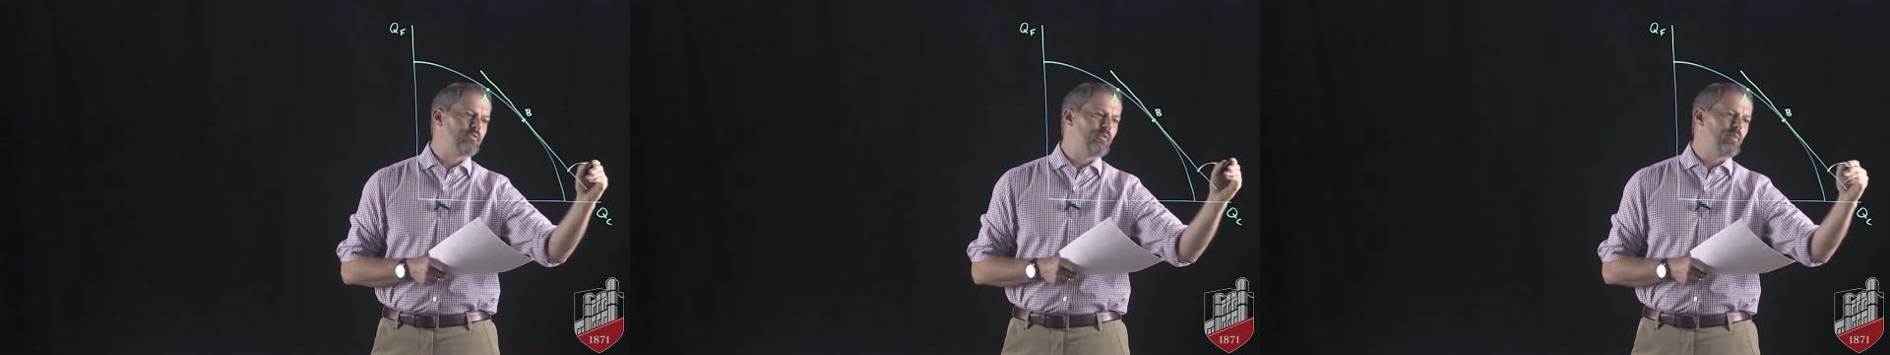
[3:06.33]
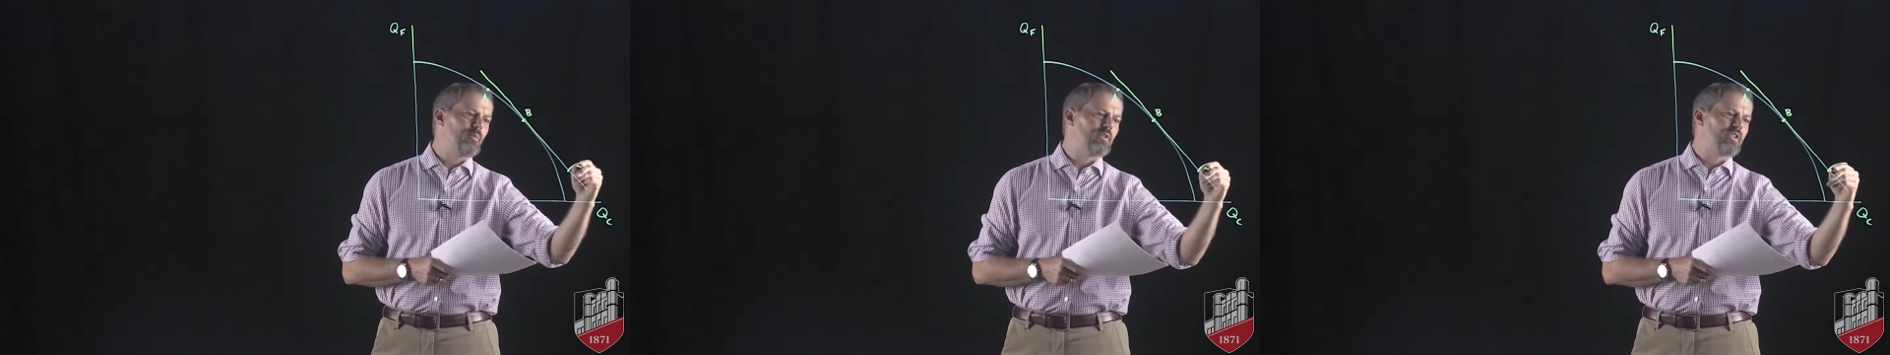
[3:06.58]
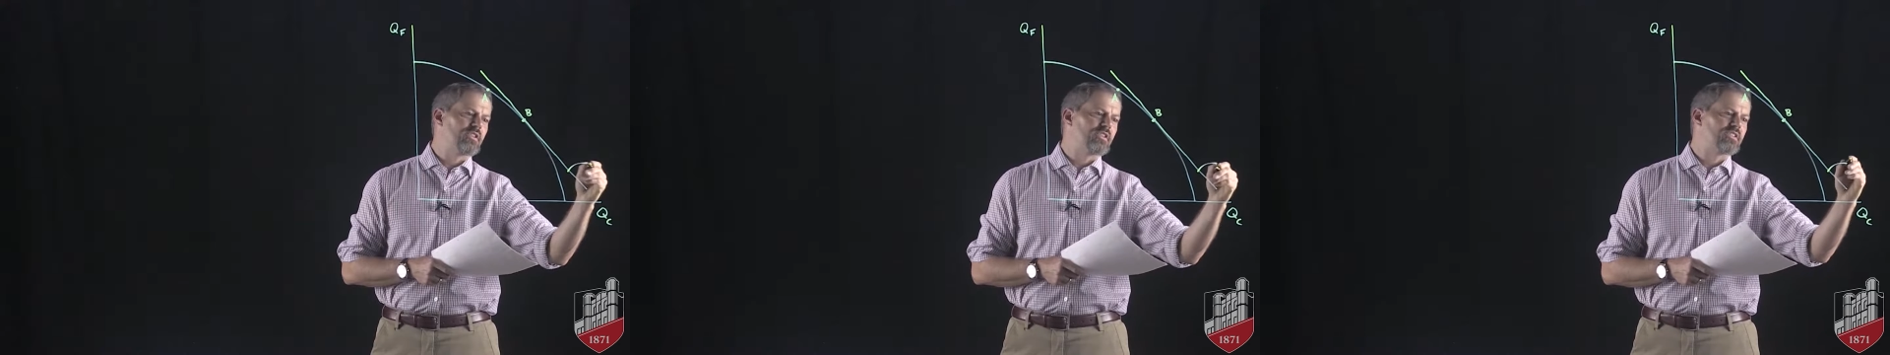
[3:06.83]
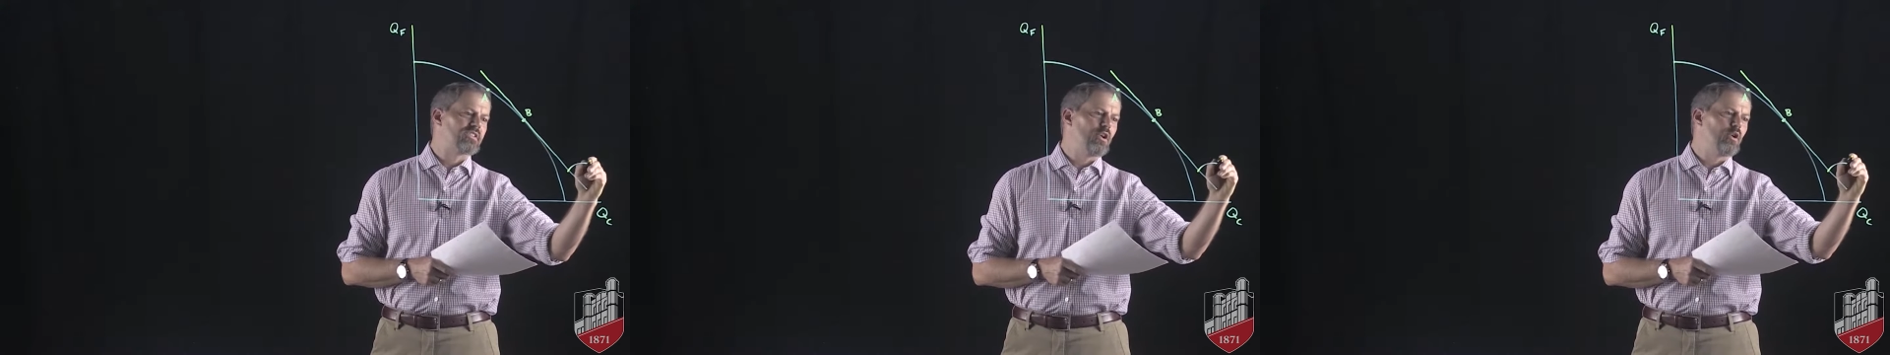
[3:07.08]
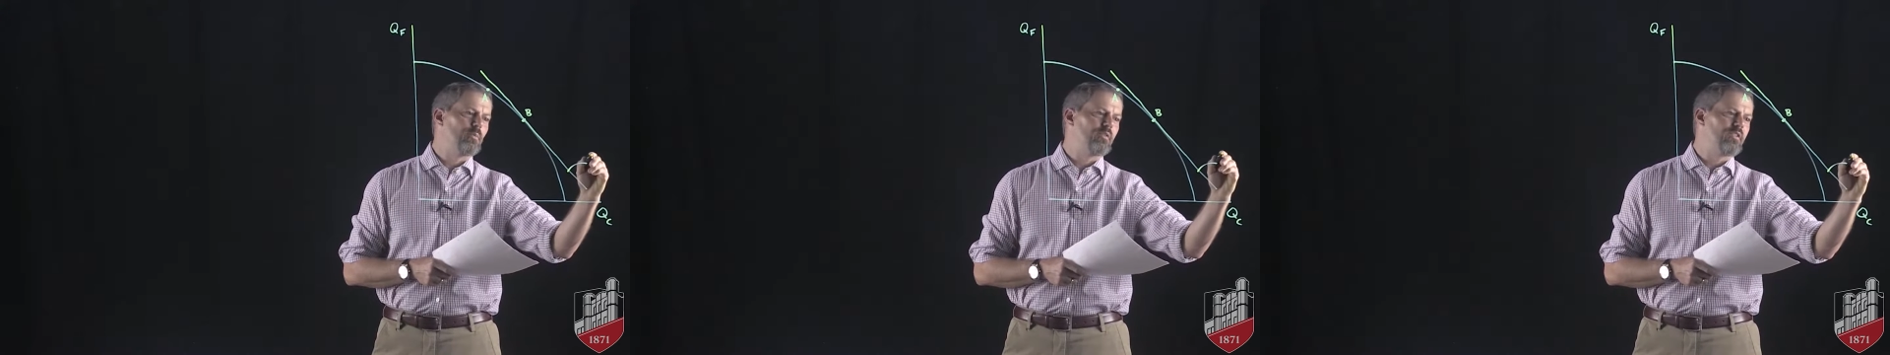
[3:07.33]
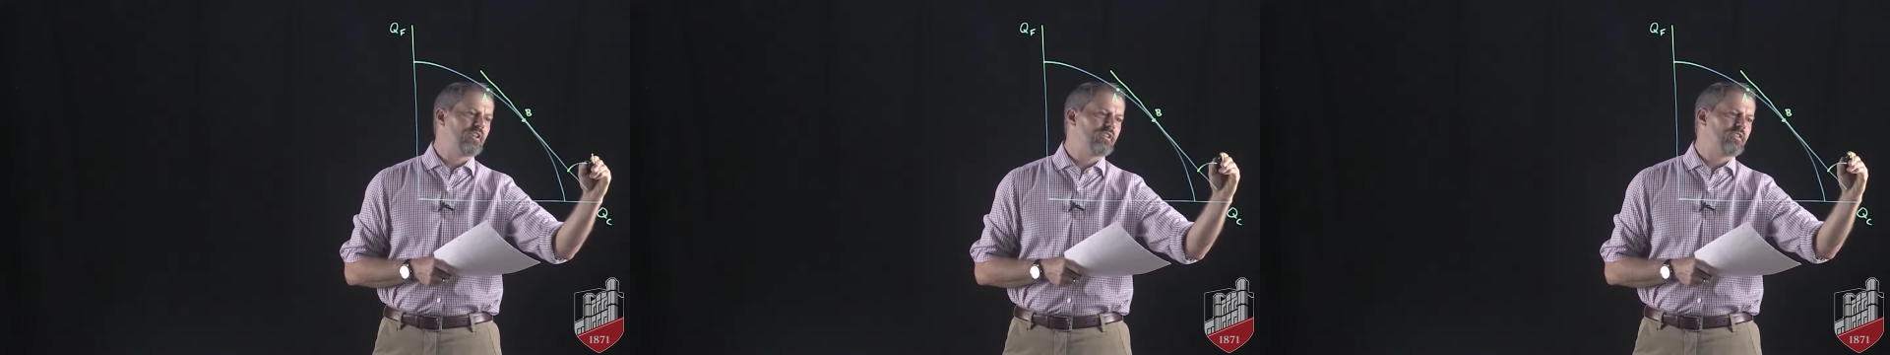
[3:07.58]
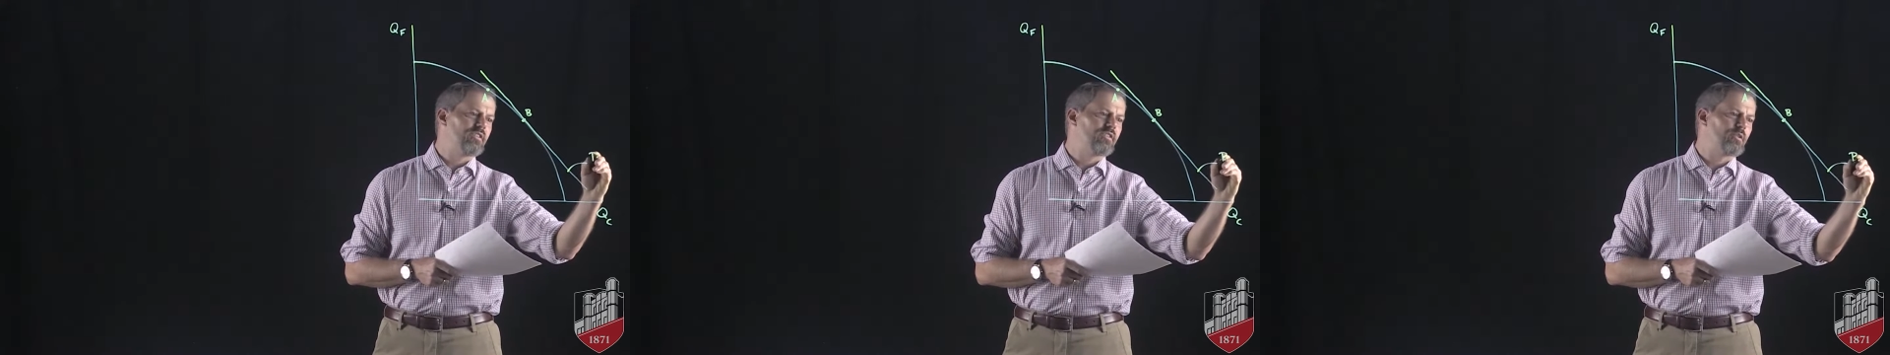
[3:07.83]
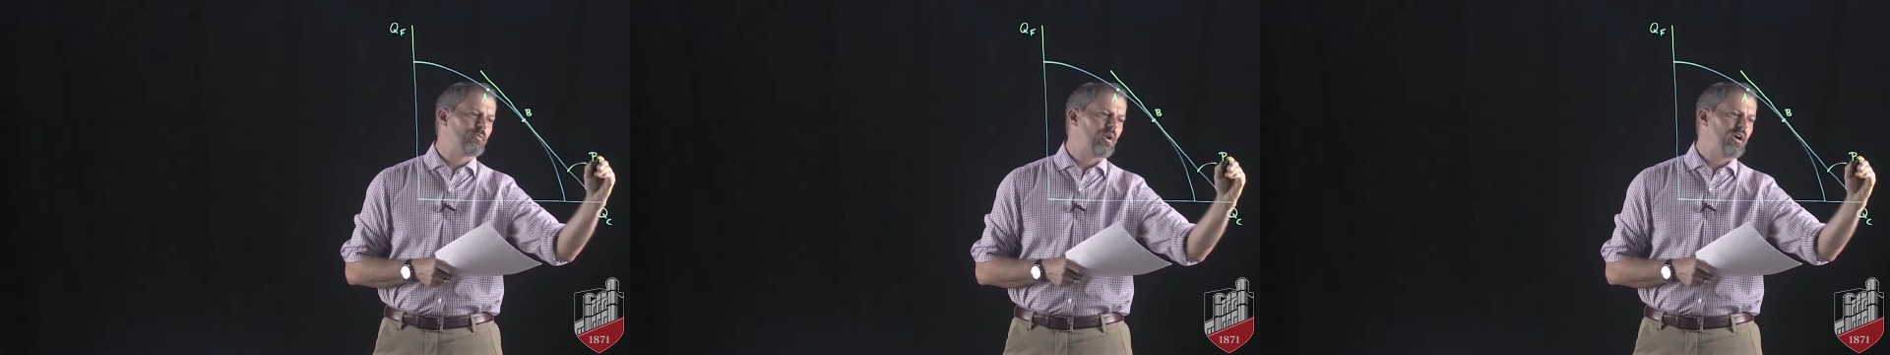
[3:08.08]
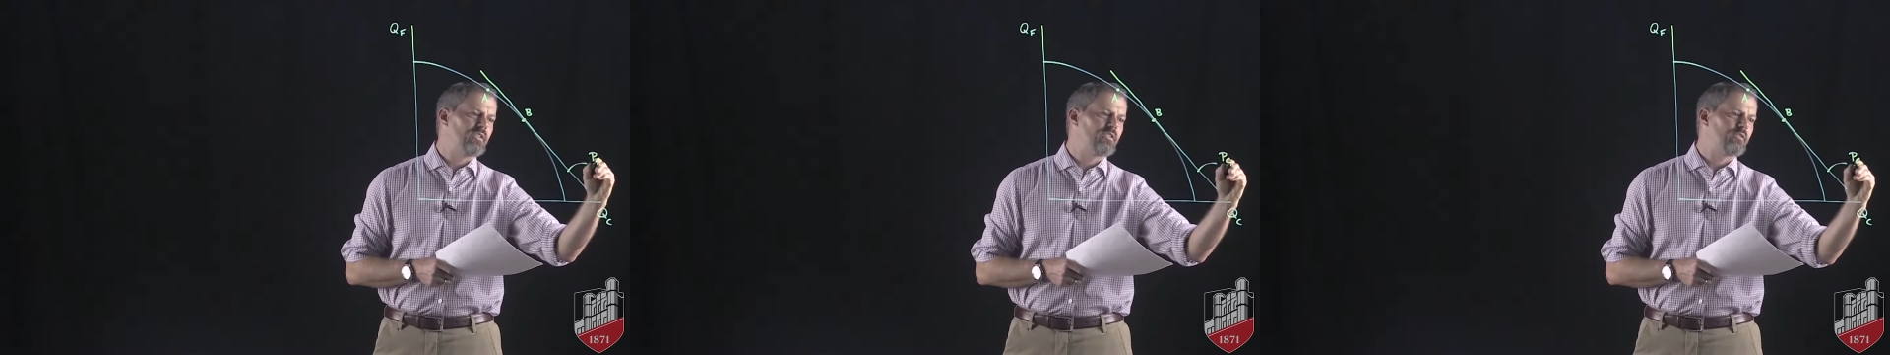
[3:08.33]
Remember that the slope of this is the price